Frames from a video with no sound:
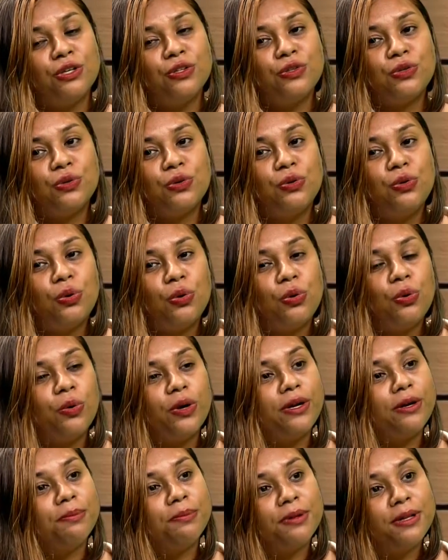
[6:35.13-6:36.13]
to go
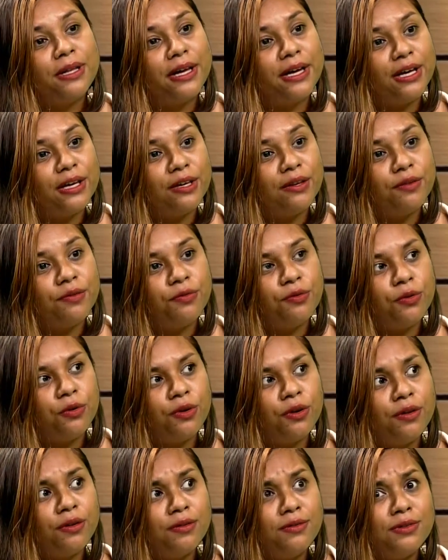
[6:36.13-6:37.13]
and apply
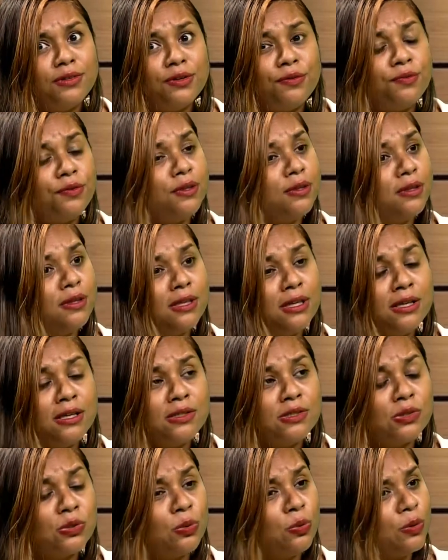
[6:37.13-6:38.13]
for different
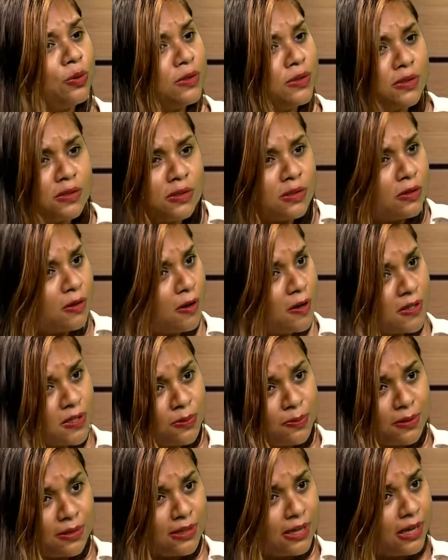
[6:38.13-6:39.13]
things, courses in
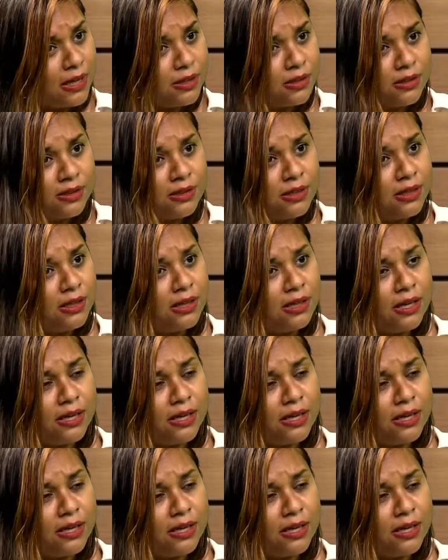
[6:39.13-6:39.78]
hospitality.